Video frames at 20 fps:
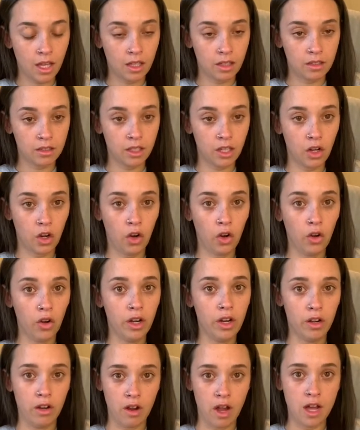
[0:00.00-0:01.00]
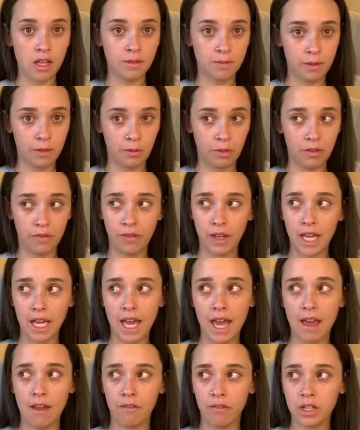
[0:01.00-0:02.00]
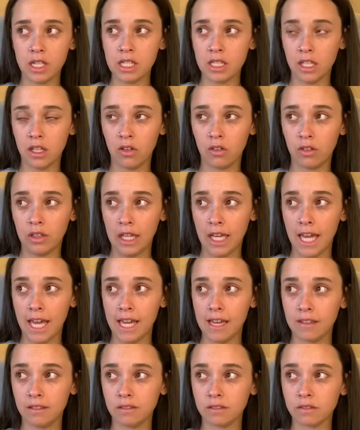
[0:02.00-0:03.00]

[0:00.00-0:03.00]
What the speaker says: And her and her husband would fight every single night.